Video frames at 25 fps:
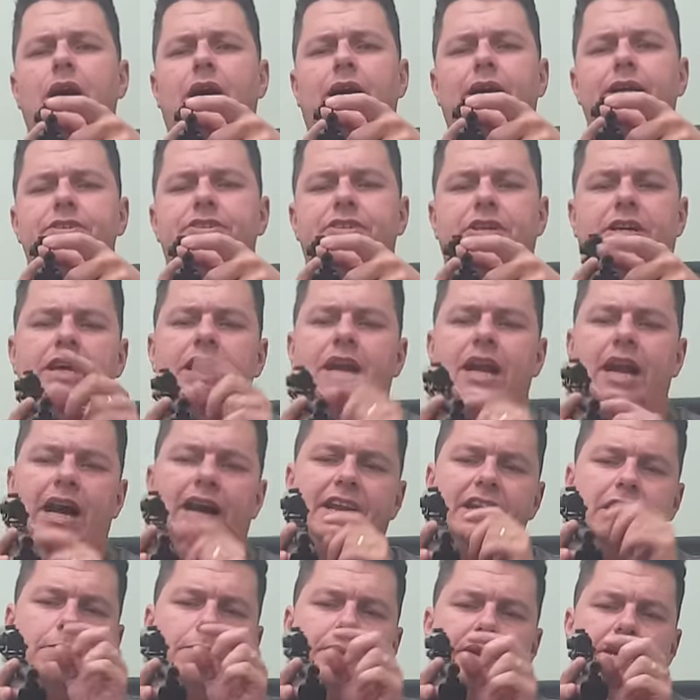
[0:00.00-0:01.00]
iron sight.
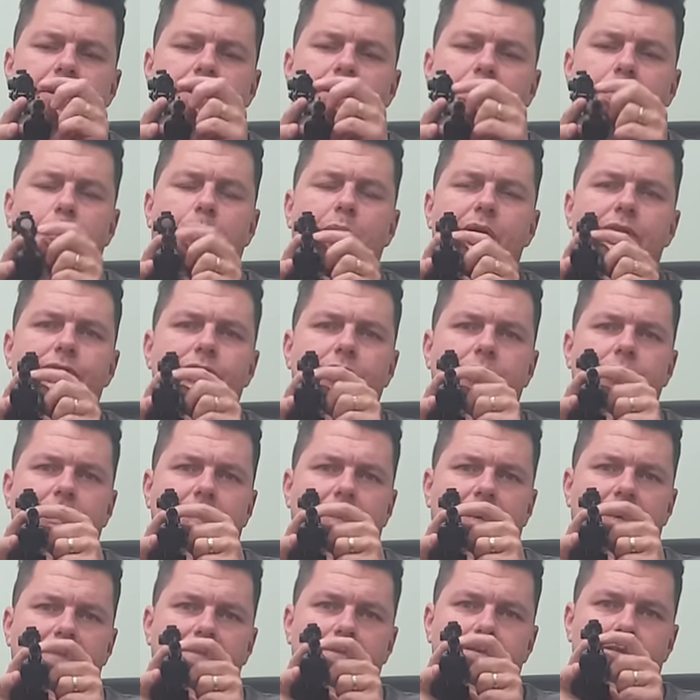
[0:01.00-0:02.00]
And there'll be an
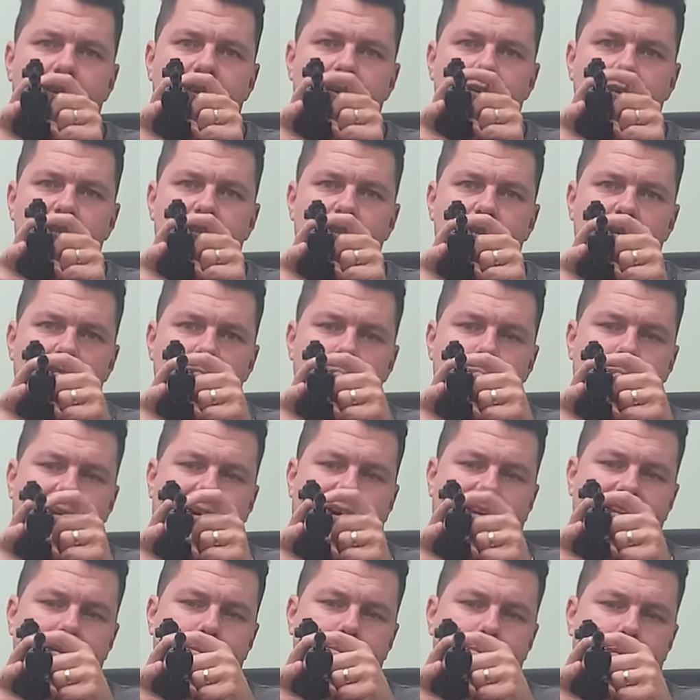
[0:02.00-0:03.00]
equivalent like V shape
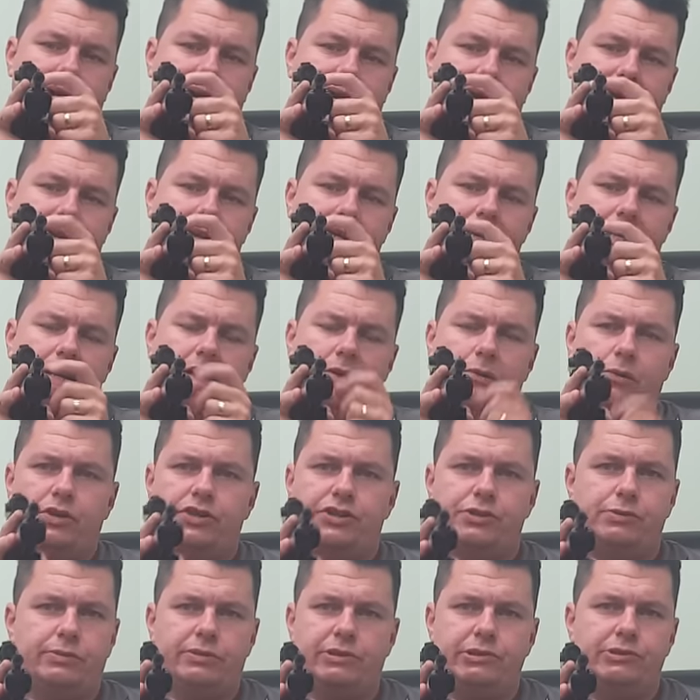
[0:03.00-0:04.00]
at the back,
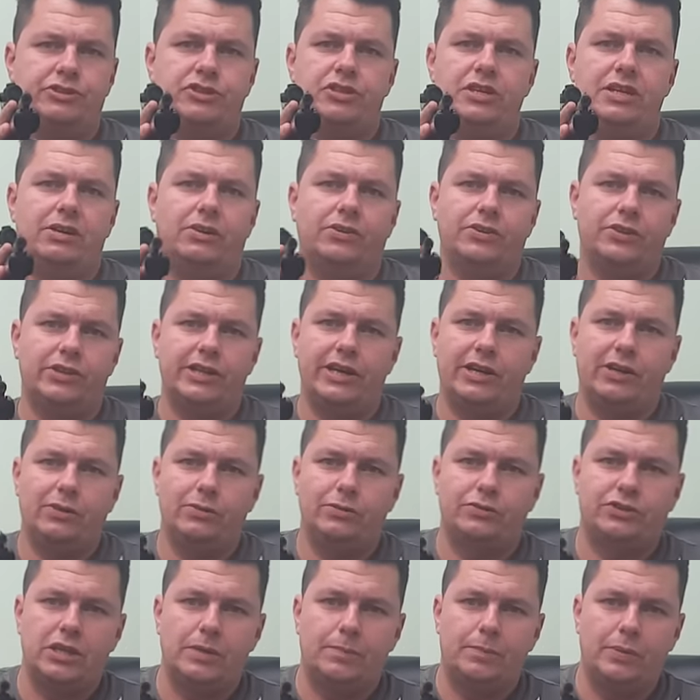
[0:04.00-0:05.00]
which you see on the
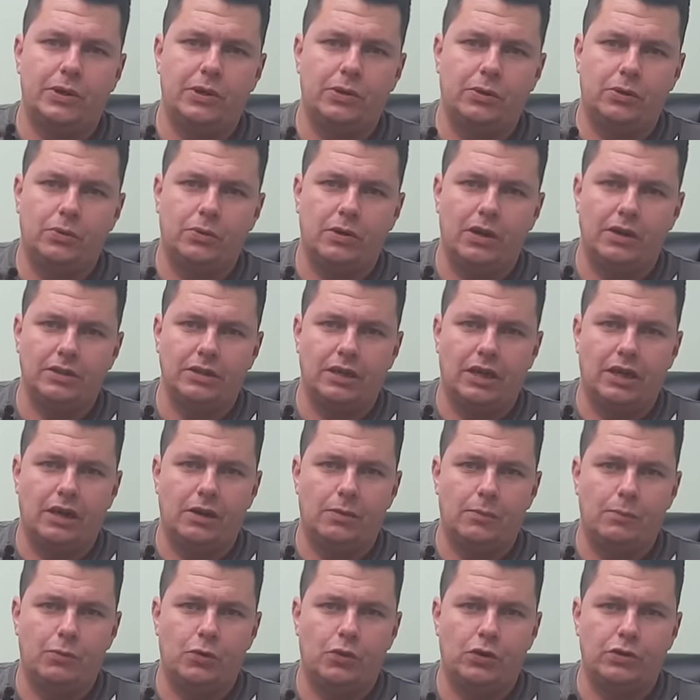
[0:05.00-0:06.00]
old typical
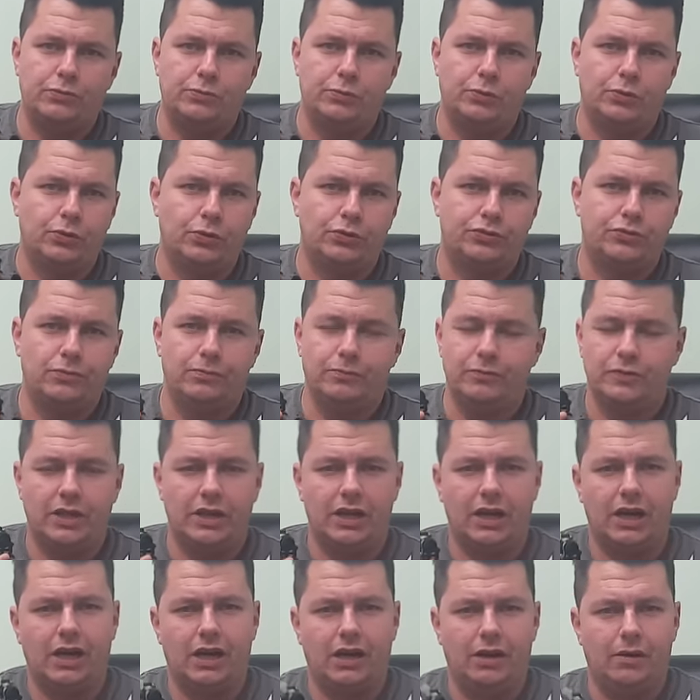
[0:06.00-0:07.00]
World War
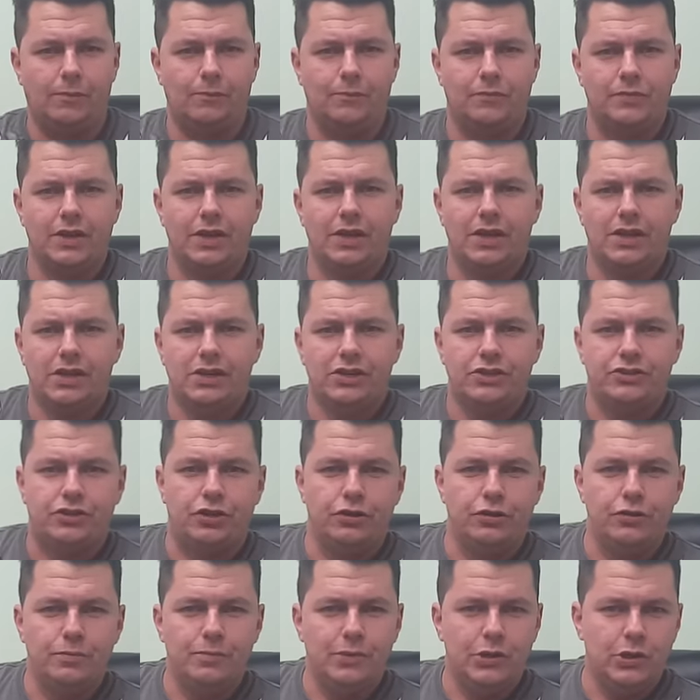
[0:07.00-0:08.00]

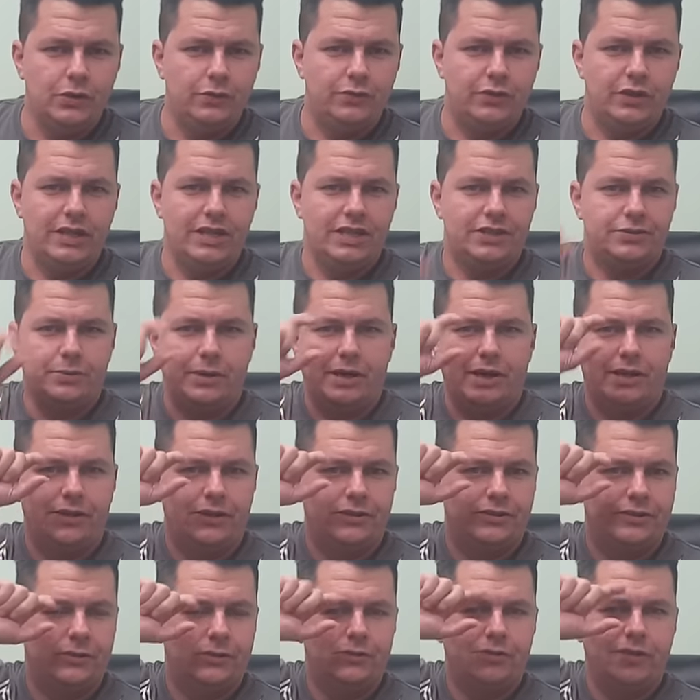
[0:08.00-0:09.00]
II movies, where
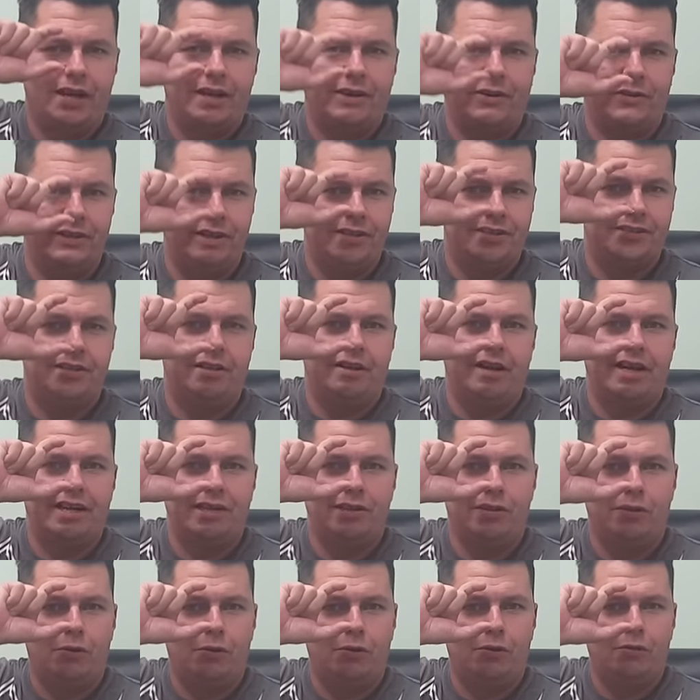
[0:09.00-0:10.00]
they're sort of like got this
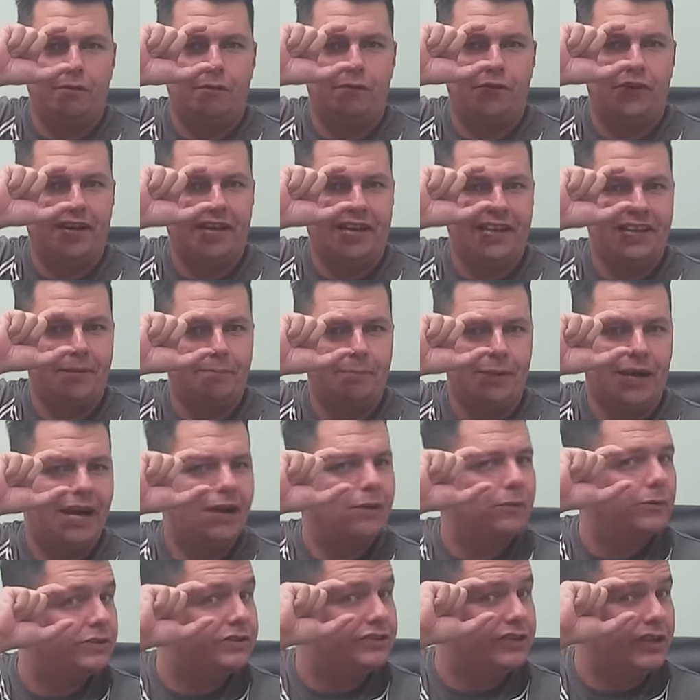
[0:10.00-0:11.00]
like long thing at the
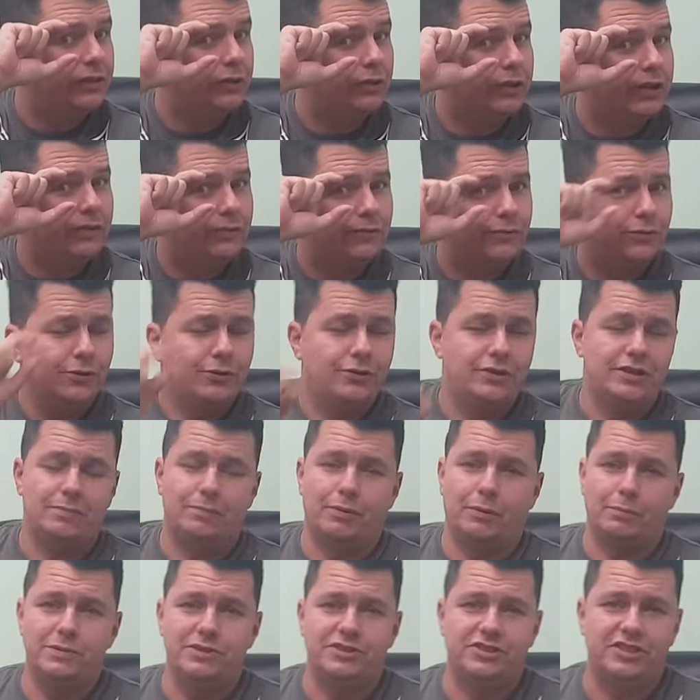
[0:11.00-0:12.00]
back which they're looking through.
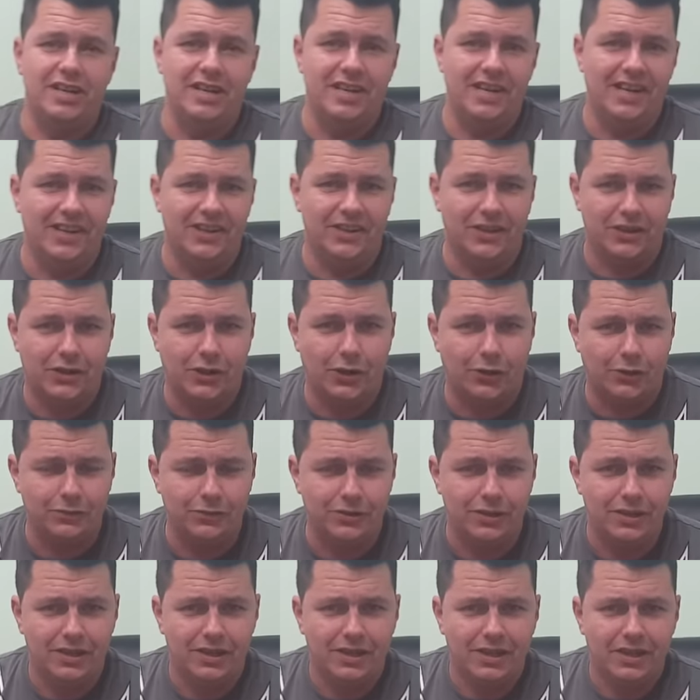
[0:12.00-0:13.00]
You've probably seen it in the
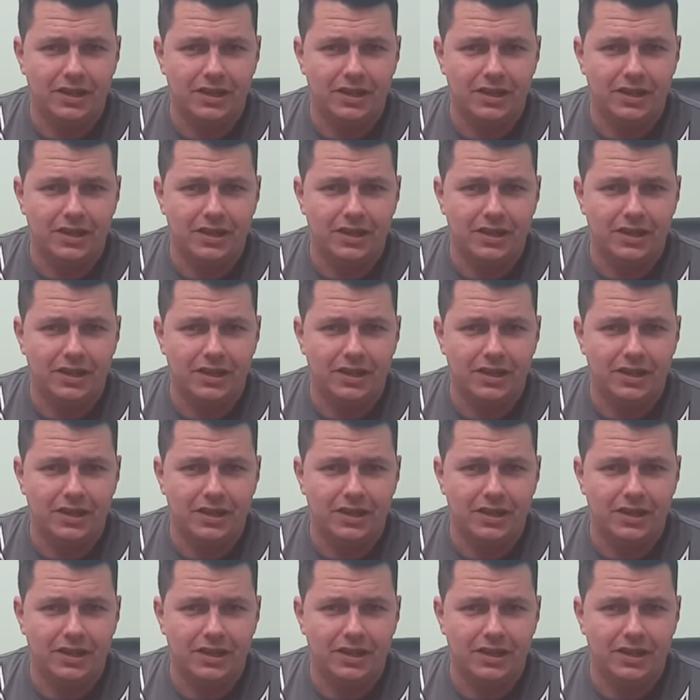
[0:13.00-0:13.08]
COD,